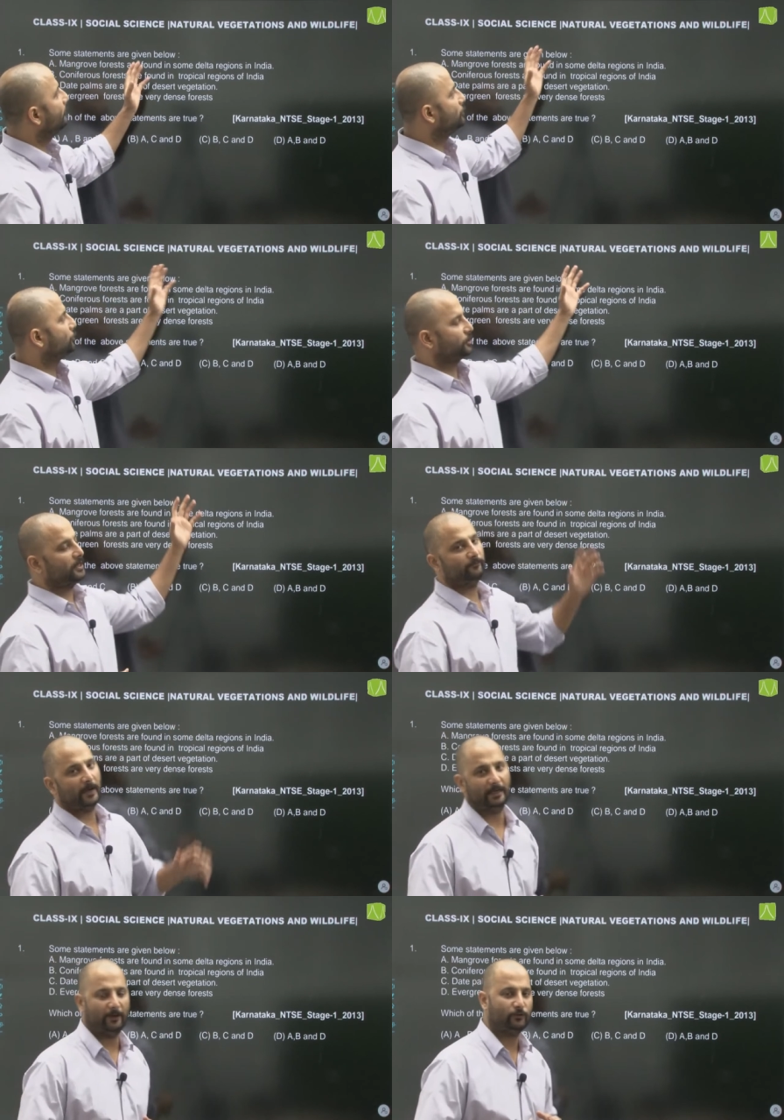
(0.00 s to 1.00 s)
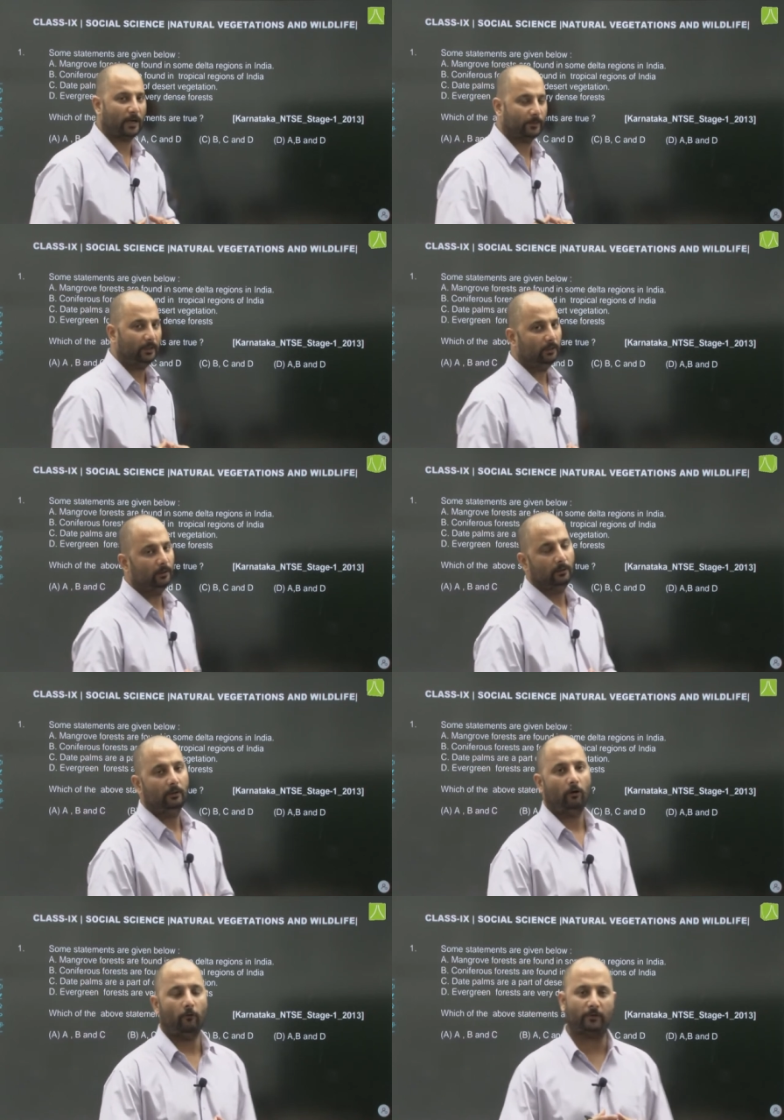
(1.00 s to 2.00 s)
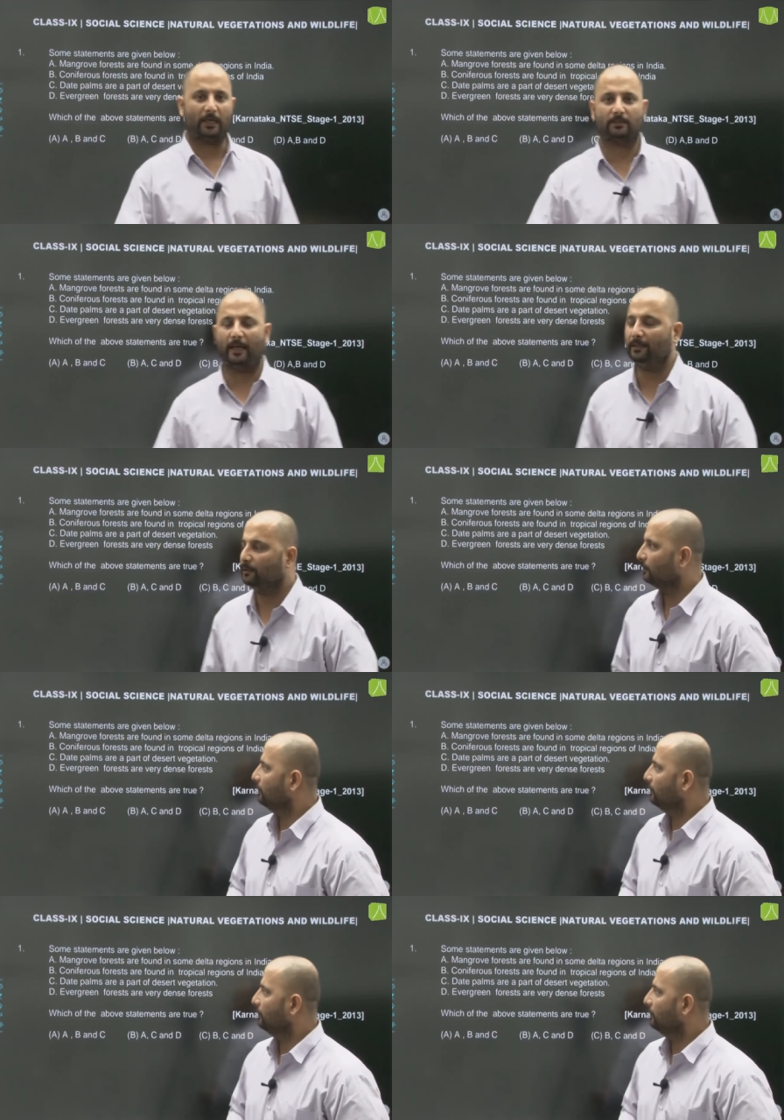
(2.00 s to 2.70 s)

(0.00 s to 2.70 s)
vegetation and wildlife chapter of class 9th.